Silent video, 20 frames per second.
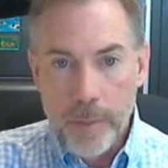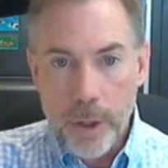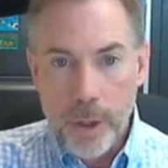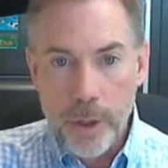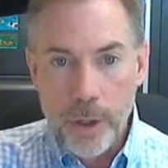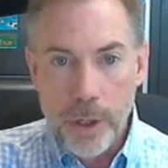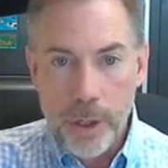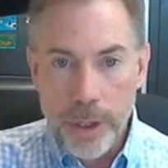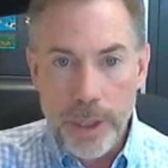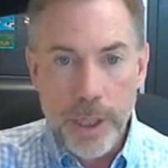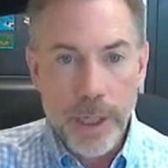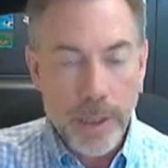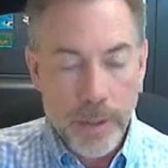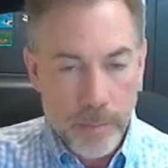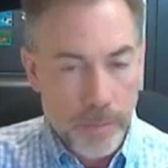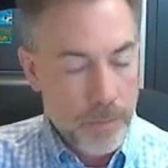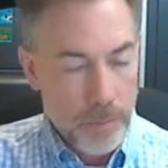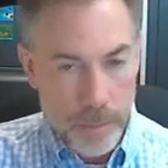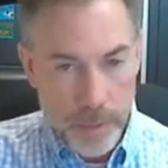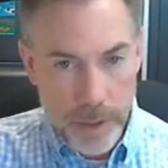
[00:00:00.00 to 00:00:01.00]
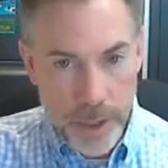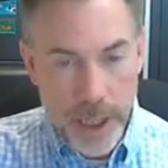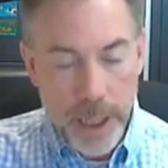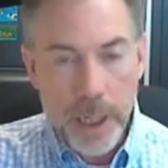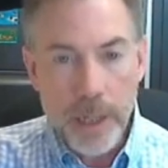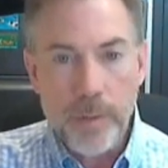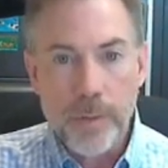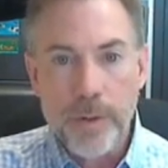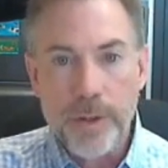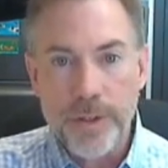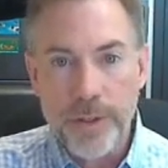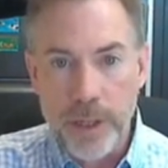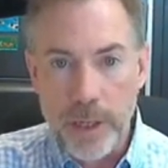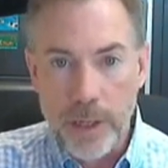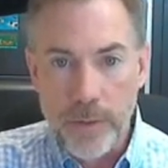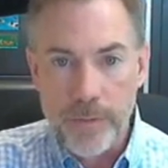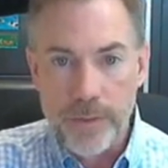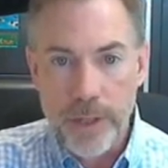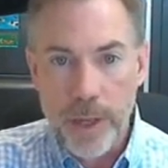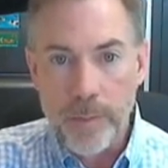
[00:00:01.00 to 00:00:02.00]
could and did
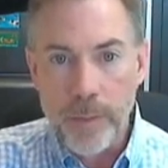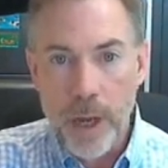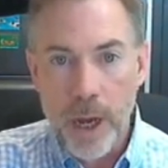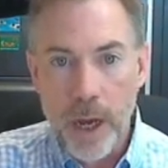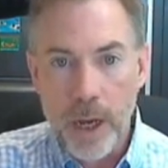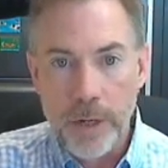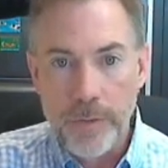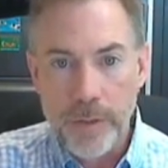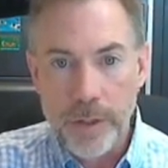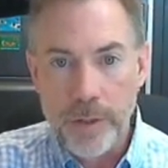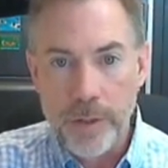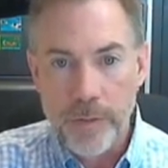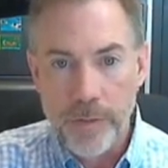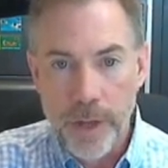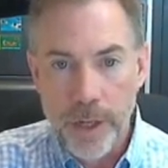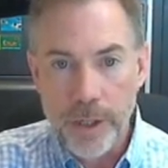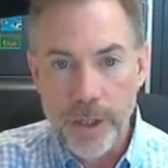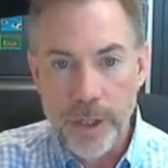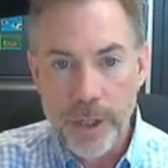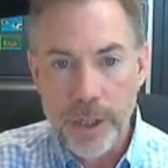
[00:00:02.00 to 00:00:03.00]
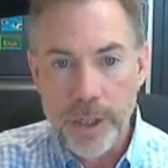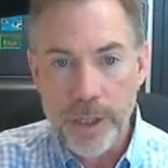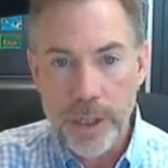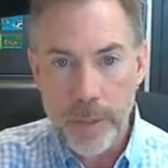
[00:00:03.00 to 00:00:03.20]
receive some kind of intervention,